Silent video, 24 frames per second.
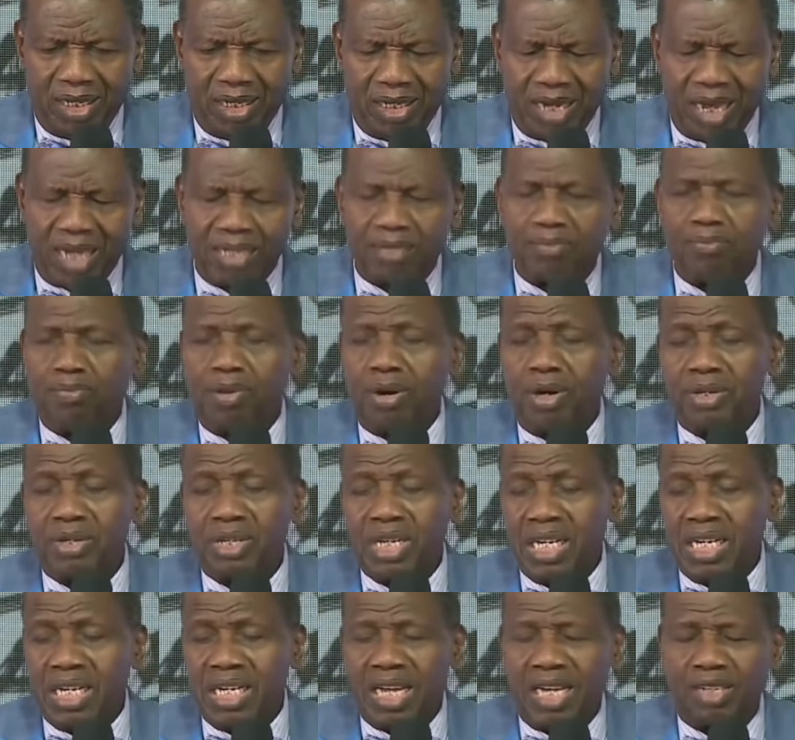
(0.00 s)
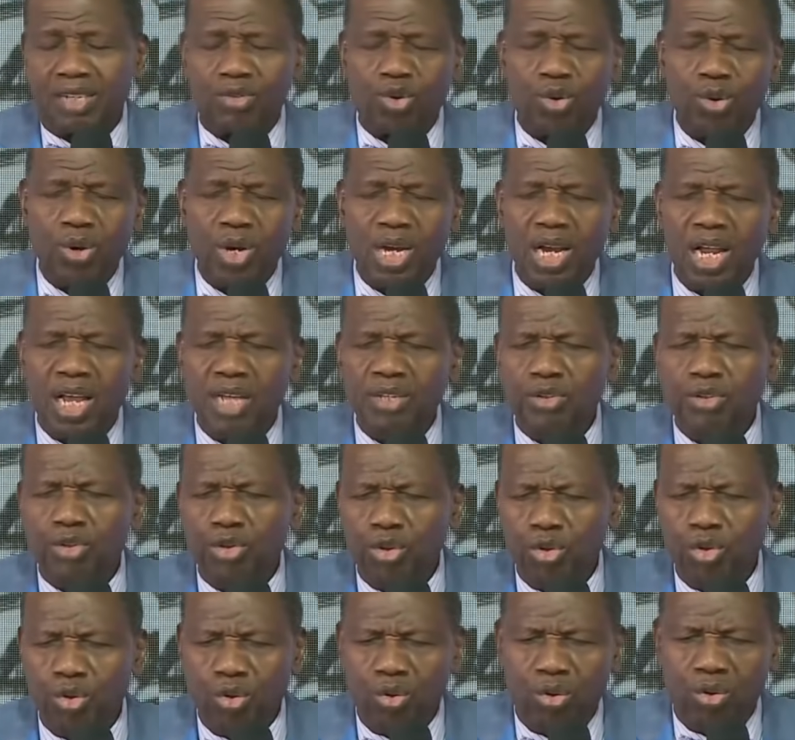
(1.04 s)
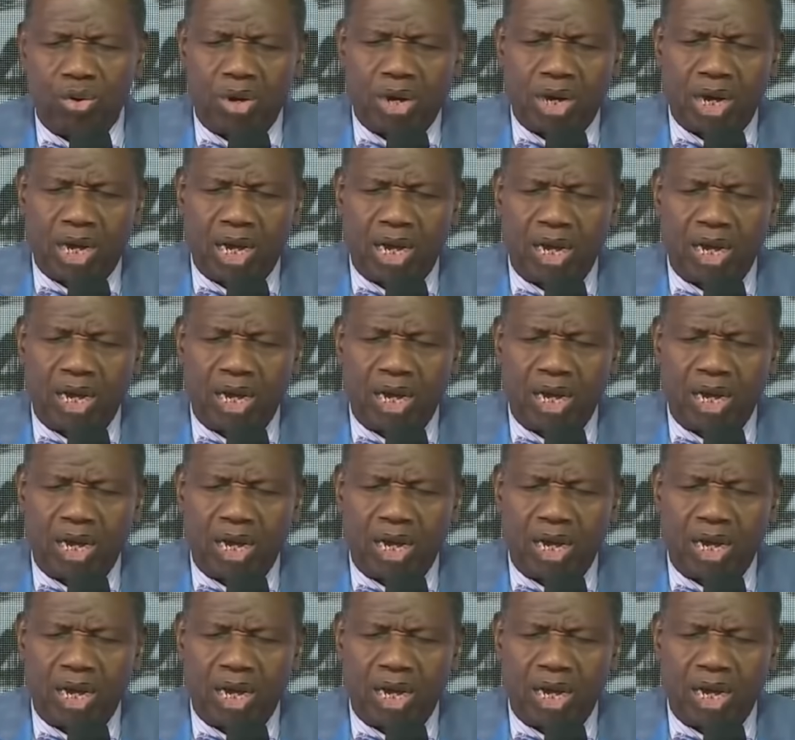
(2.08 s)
that burden that only you